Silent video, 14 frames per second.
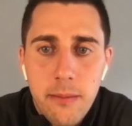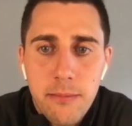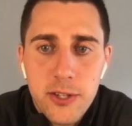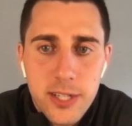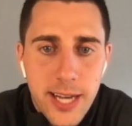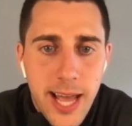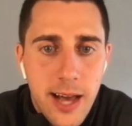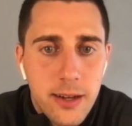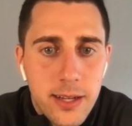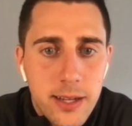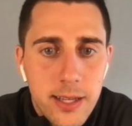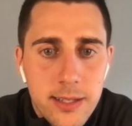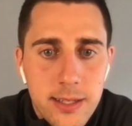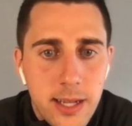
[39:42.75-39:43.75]

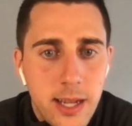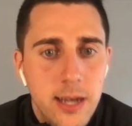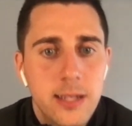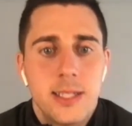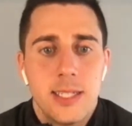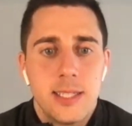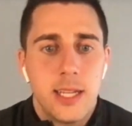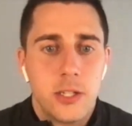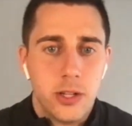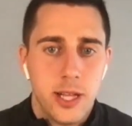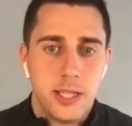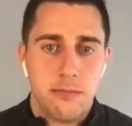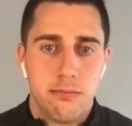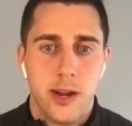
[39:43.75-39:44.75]
personalities and kind of
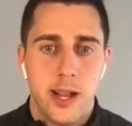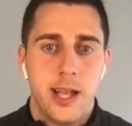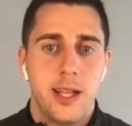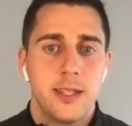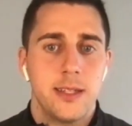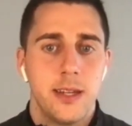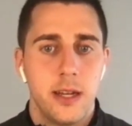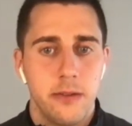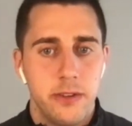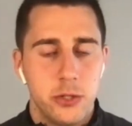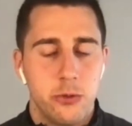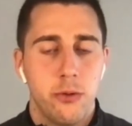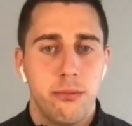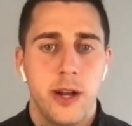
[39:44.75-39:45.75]
decentralized brands and
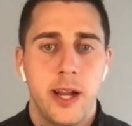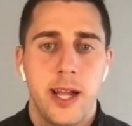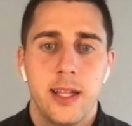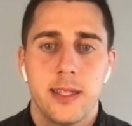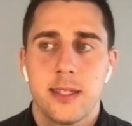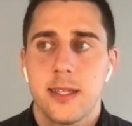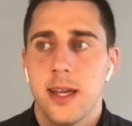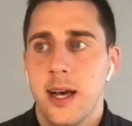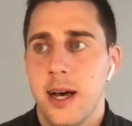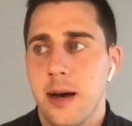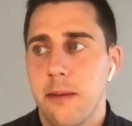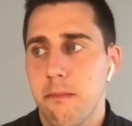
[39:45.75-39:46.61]
individual brands uh,